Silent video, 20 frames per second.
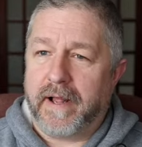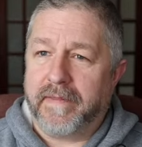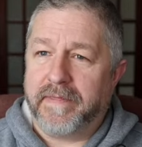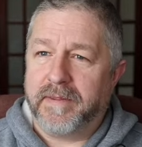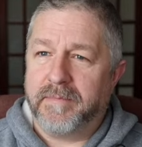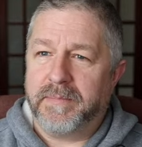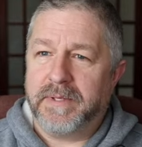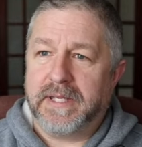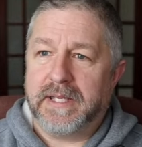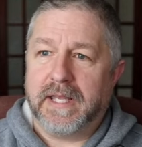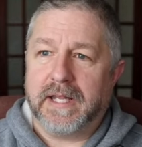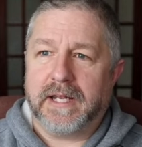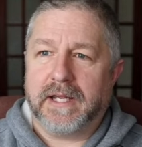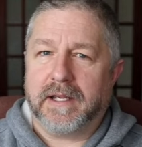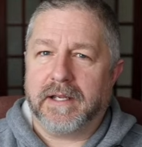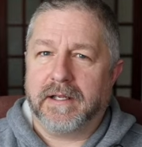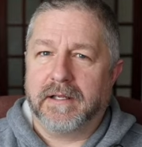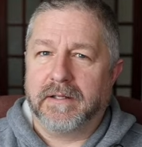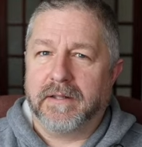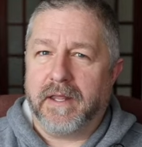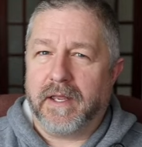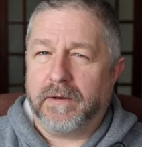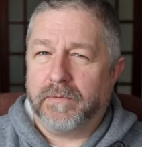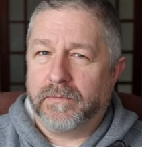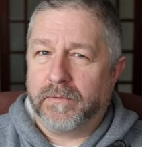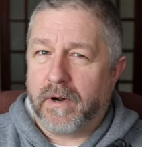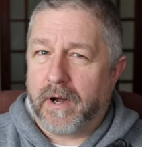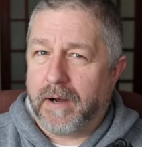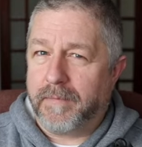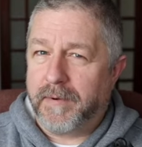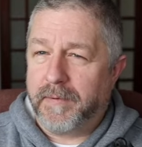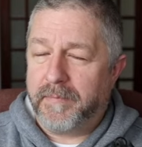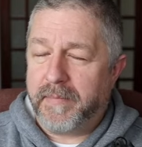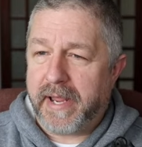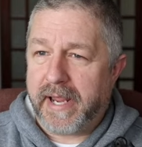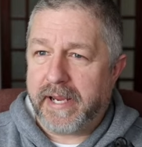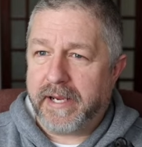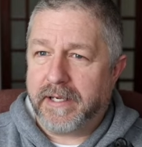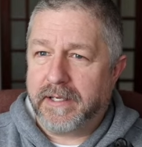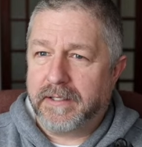at the beginning they rob a
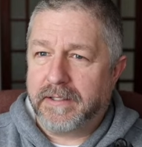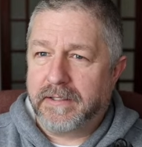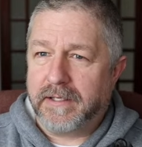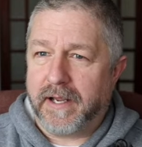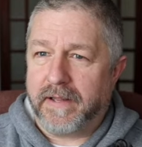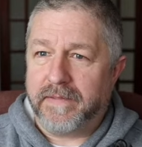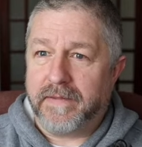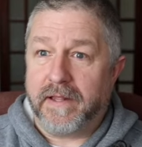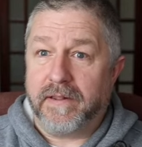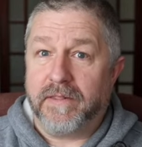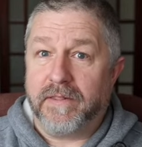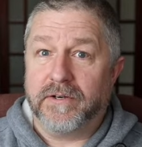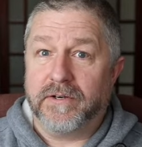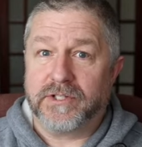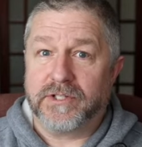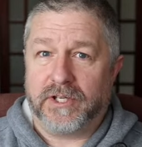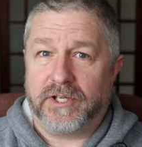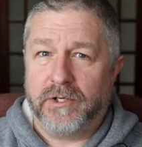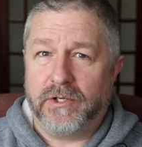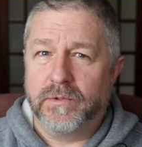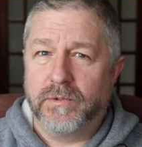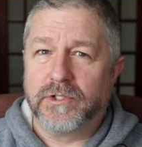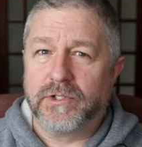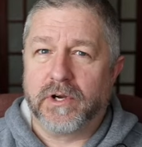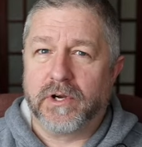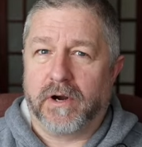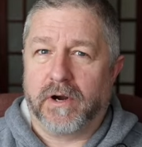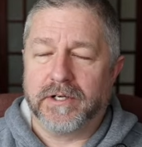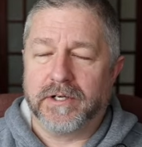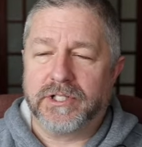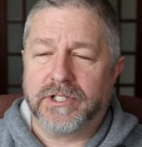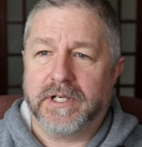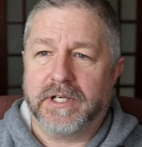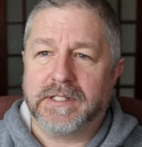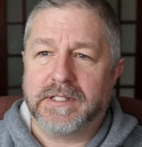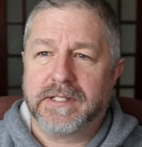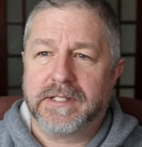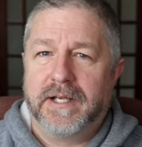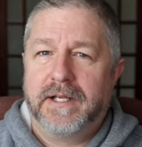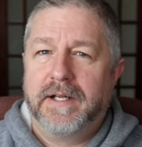bank and then there's a huge car chase.